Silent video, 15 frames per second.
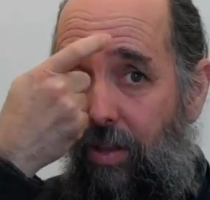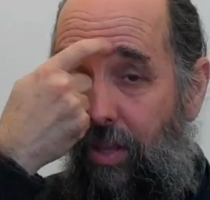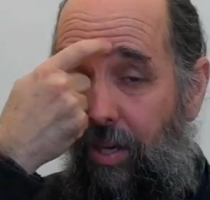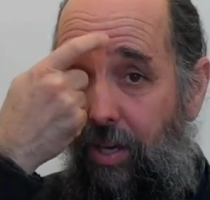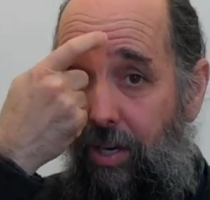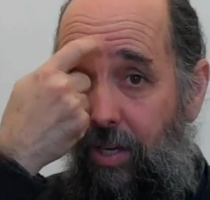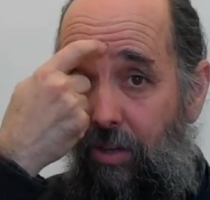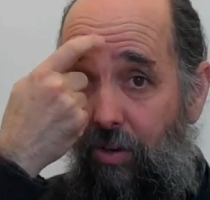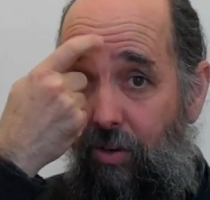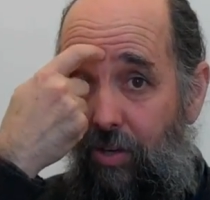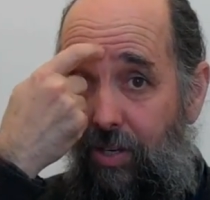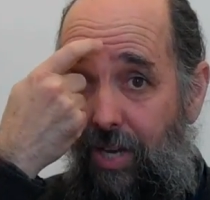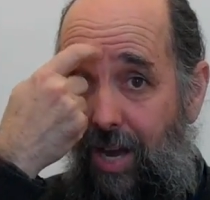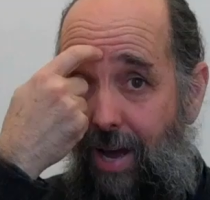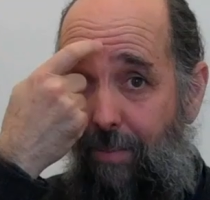they can either
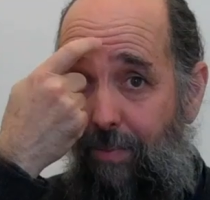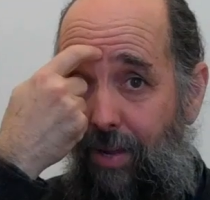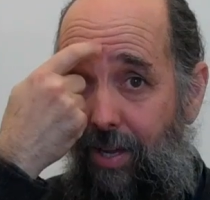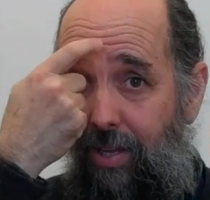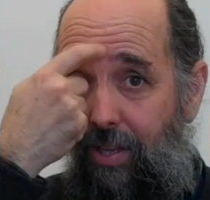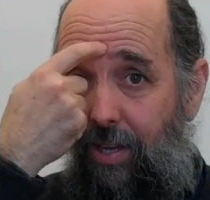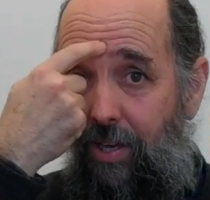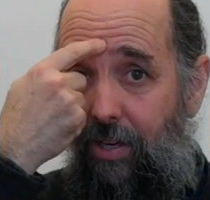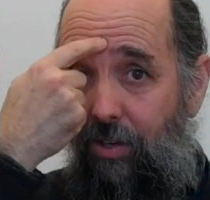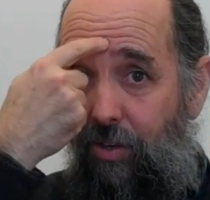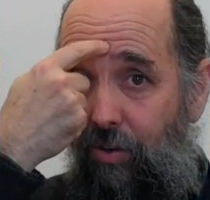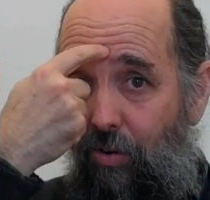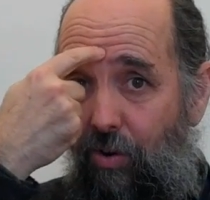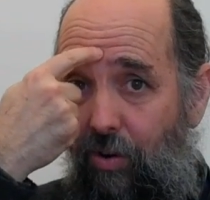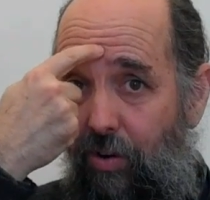tap like
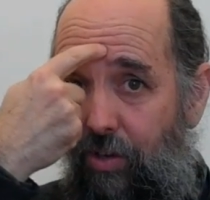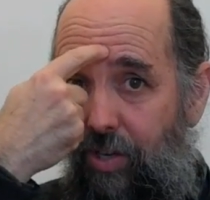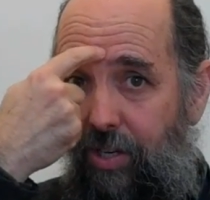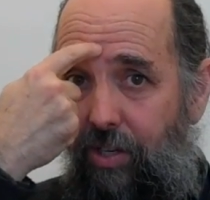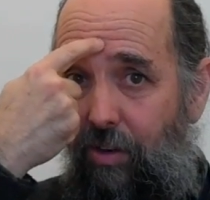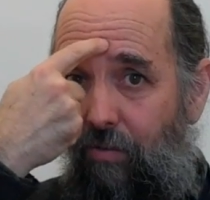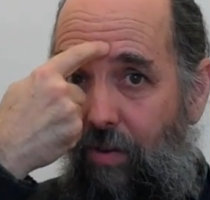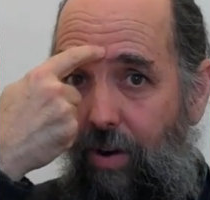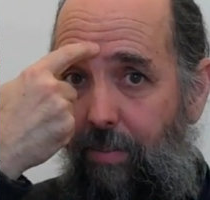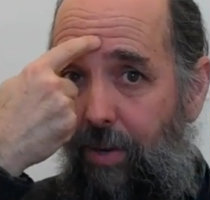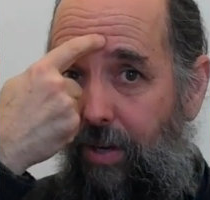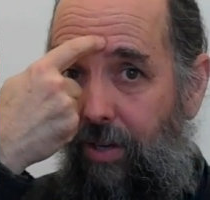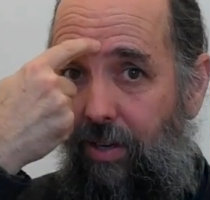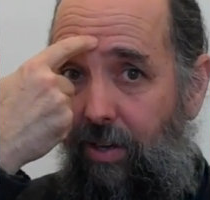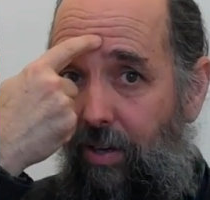this or gentle
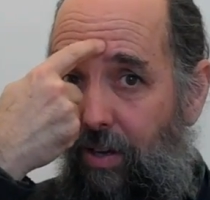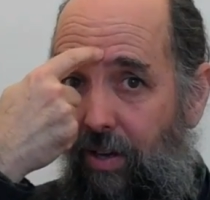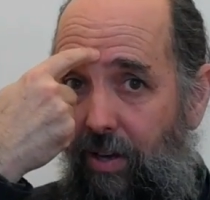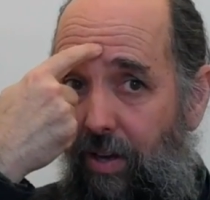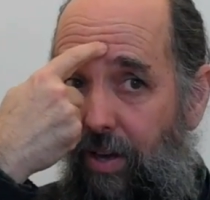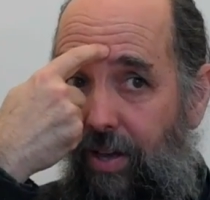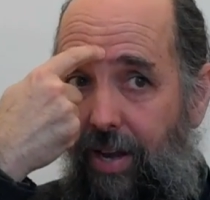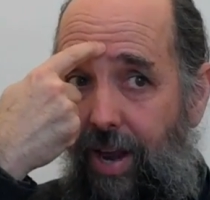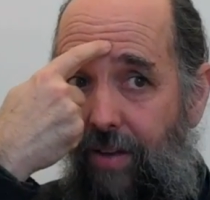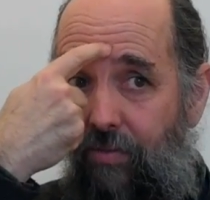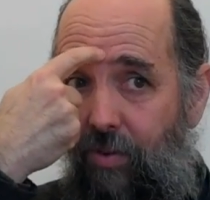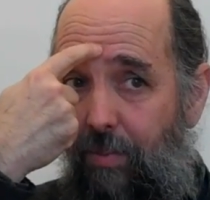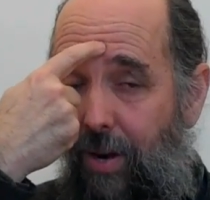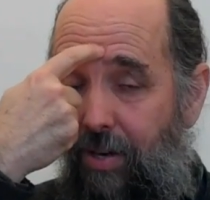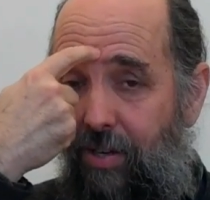rubbing, and
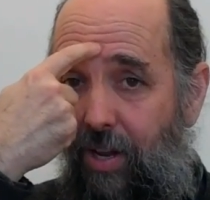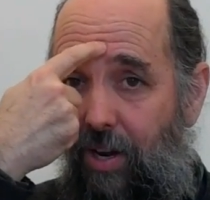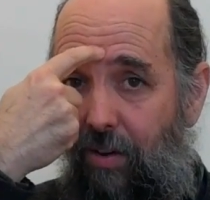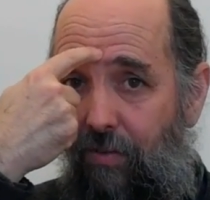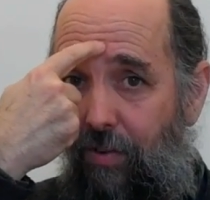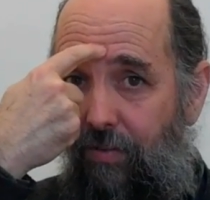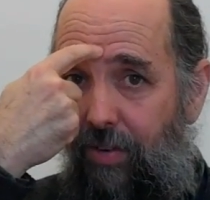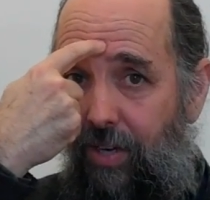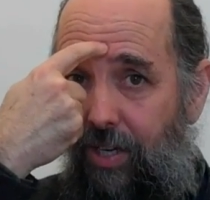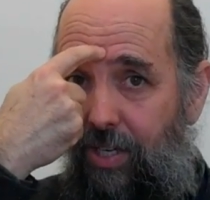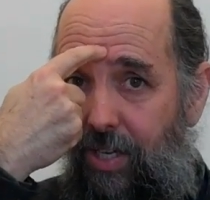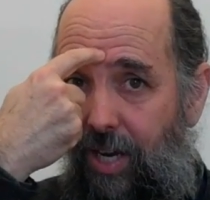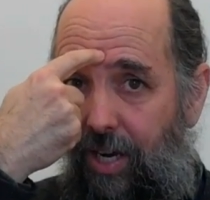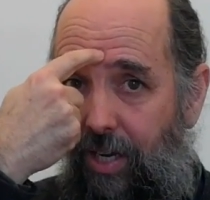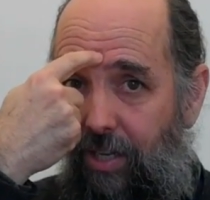after about 10 or 15
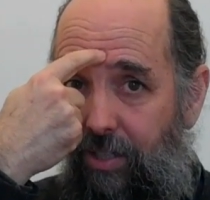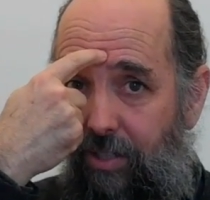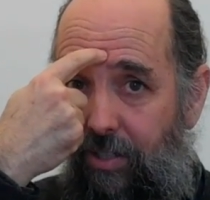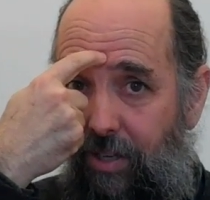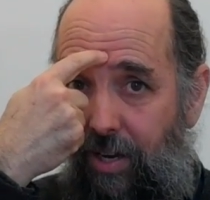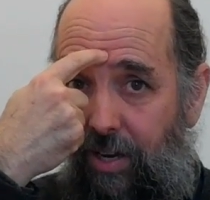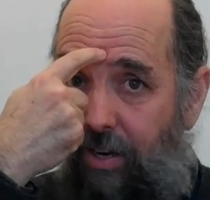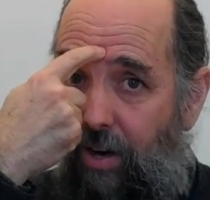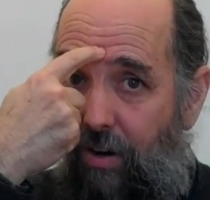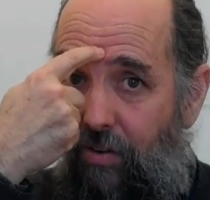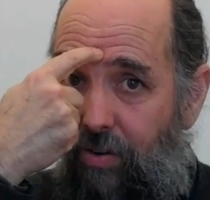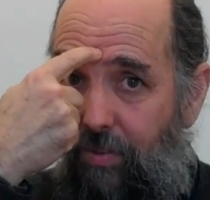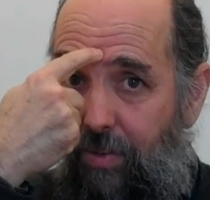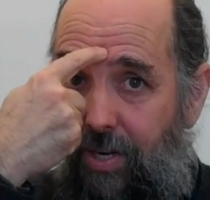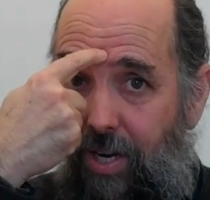seconds, I
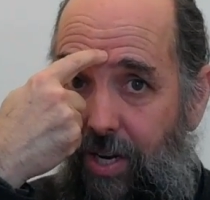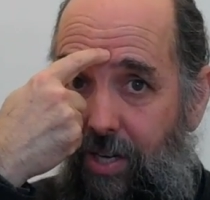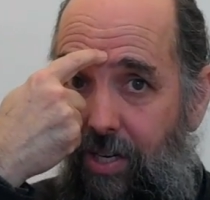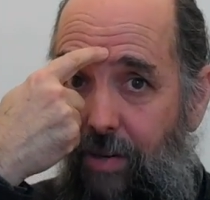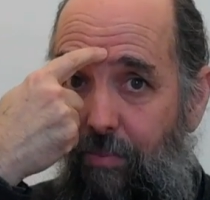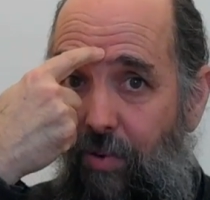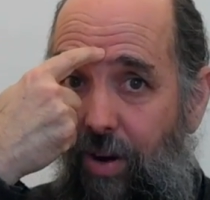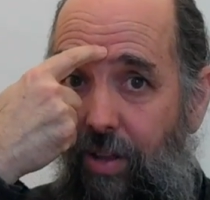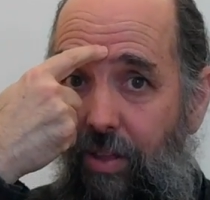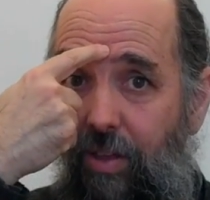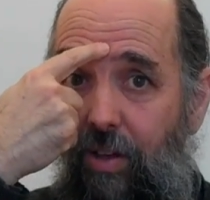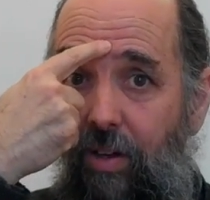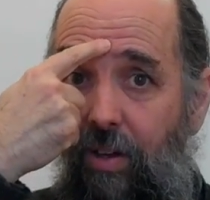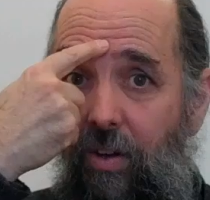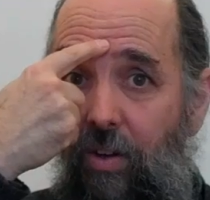encourage them to take a deep breath.
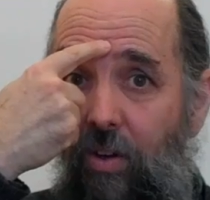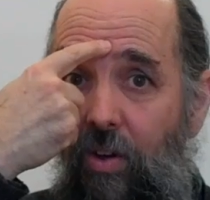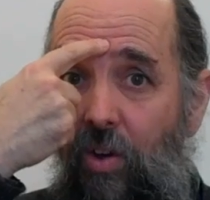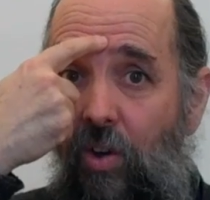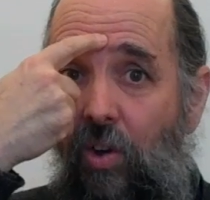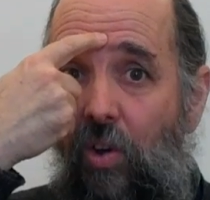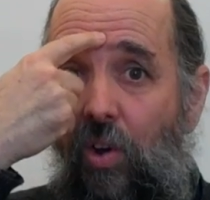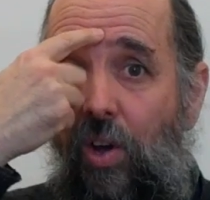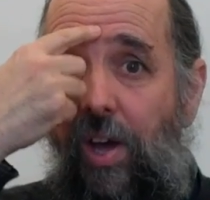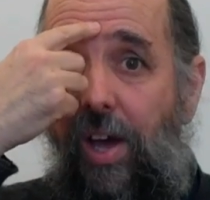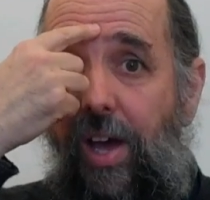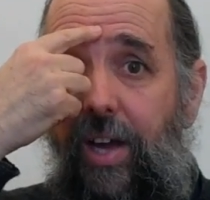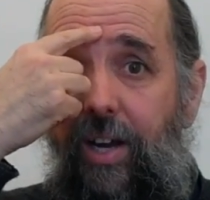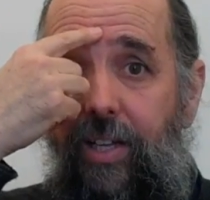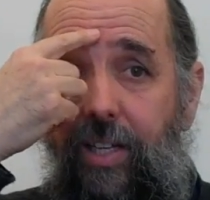
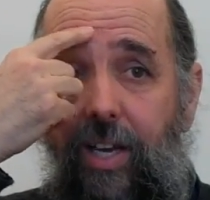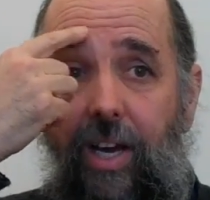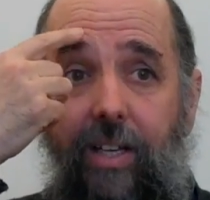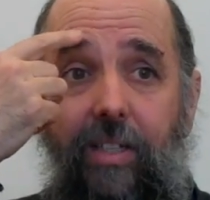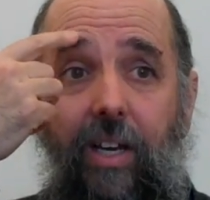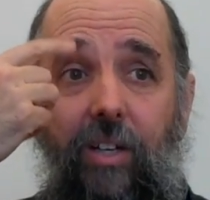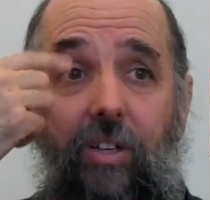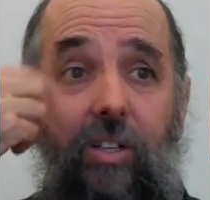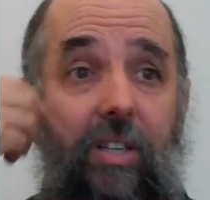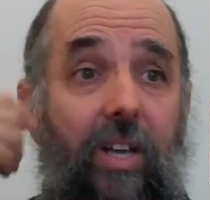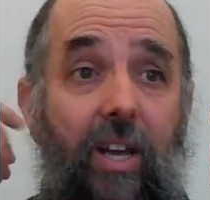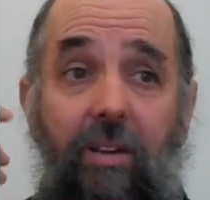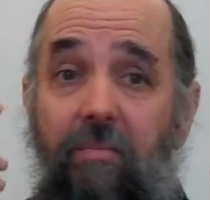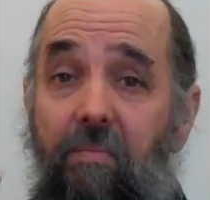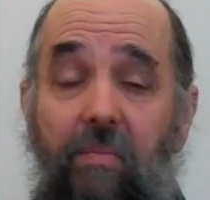And on the exhale, just
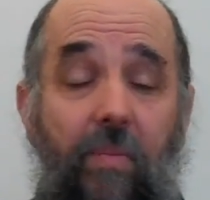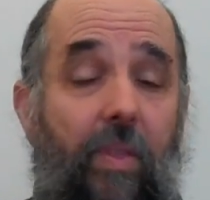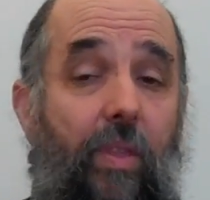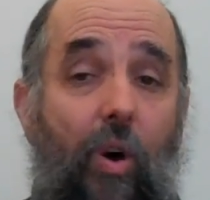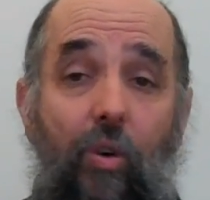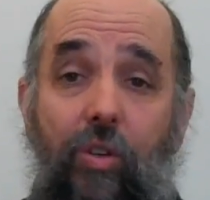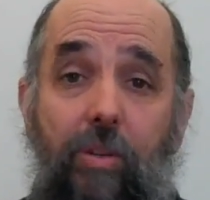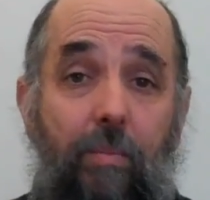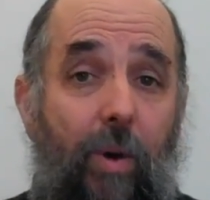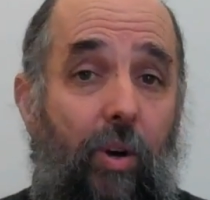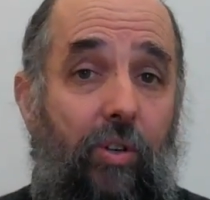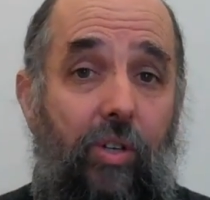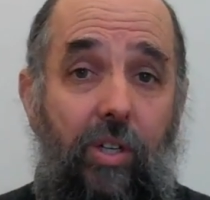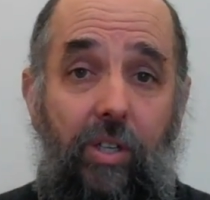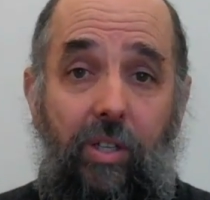say, those
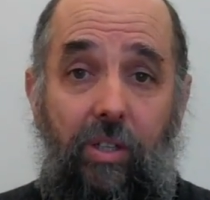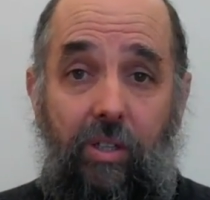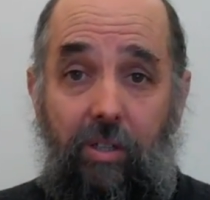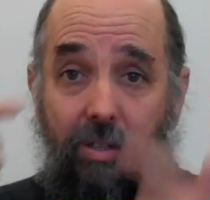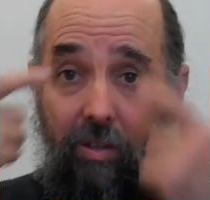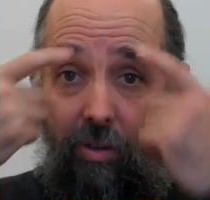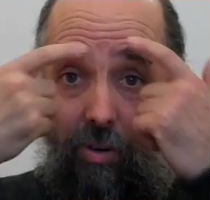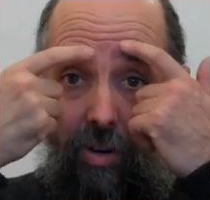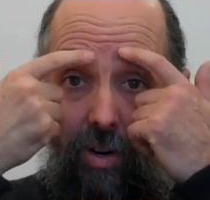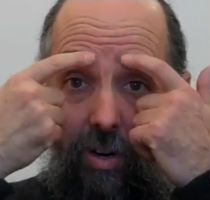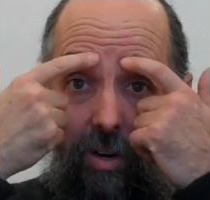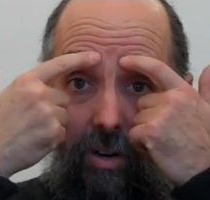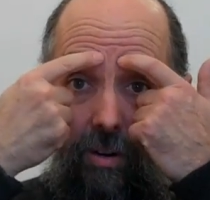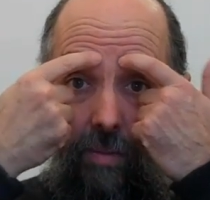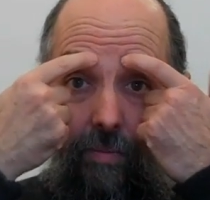emotions, or